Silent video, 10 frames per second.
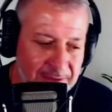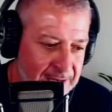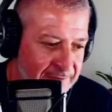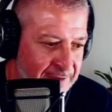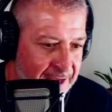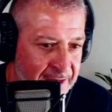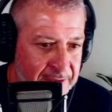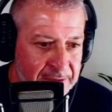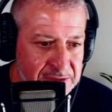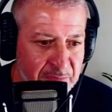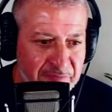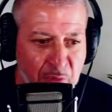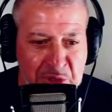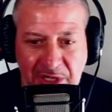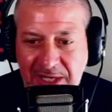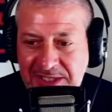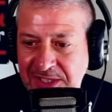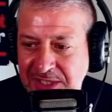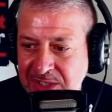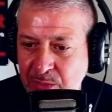I've had some fortunate
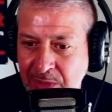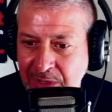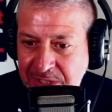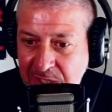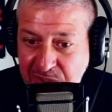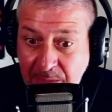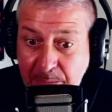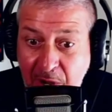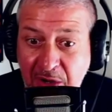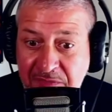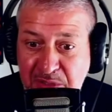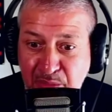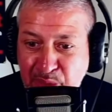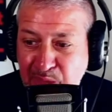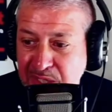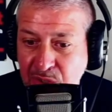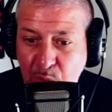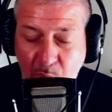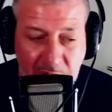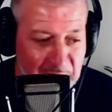instances where I was actually a part of some of the things that
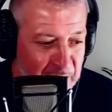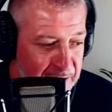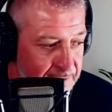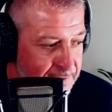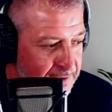you worked on.